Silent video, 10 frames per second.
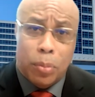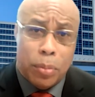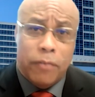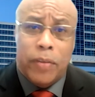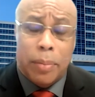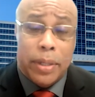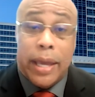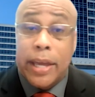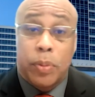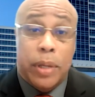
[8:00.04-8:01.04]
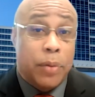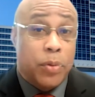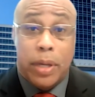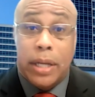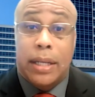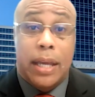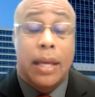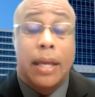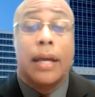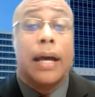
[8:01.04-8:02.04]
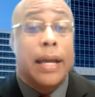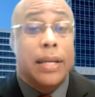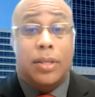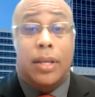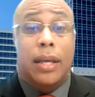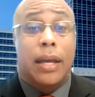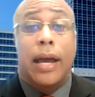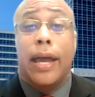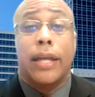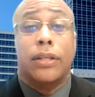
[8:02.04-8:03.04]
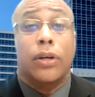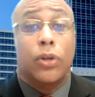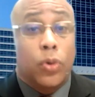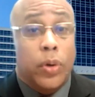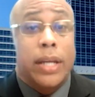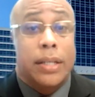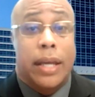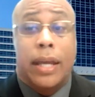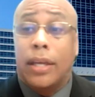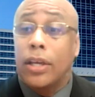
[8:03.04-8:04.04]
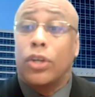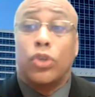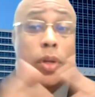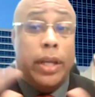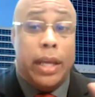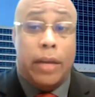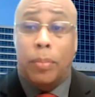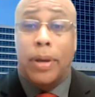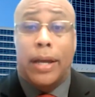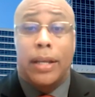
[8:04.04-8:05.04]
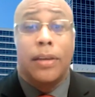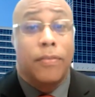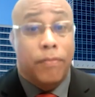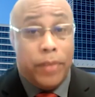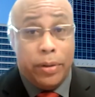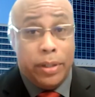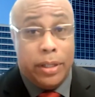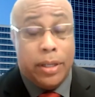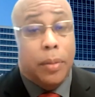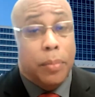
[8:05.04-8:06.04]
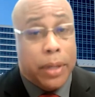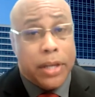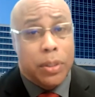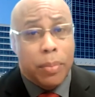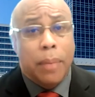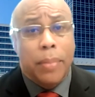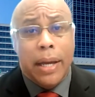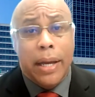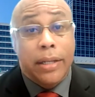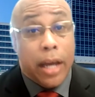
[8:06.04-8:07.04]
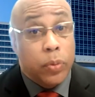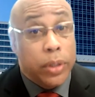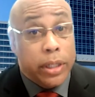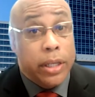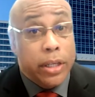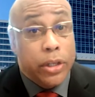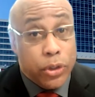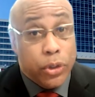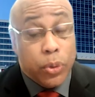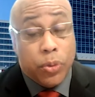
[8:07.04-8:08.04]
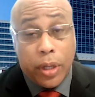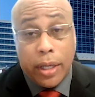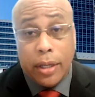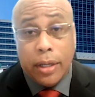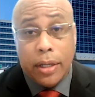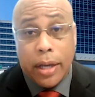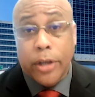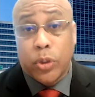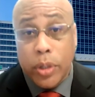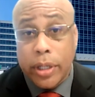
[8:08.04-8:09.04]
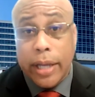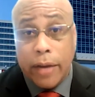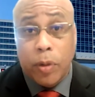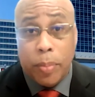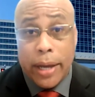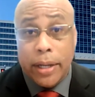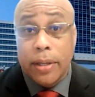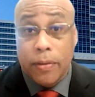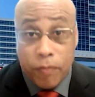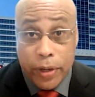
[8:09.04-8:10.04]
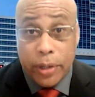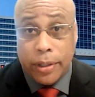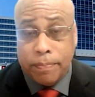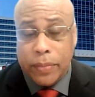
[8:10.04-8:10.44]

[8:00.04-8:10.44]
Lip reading: when my family asked me how was my day, I say I had a great day treating everybody fairly. Because in my mind, I really do think I treated everybody fairly.